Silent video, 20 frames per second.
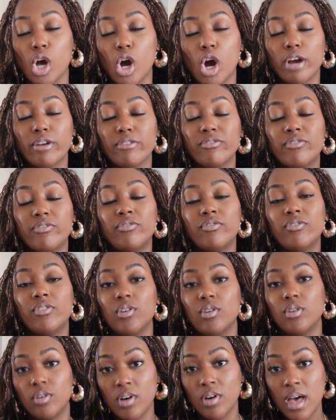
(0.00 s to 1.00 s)
are
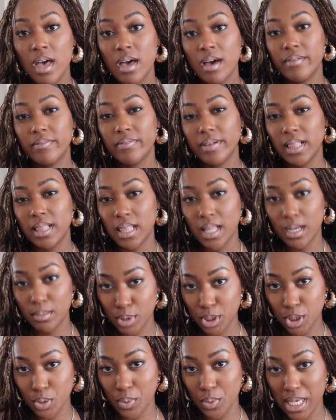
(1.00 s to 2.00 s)
full,
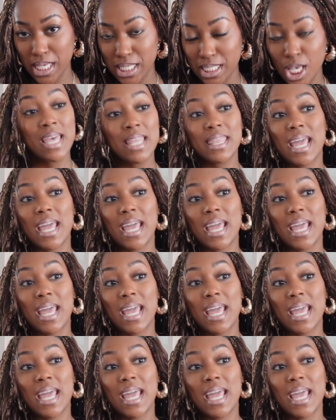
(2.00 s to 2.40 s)
voluptuous.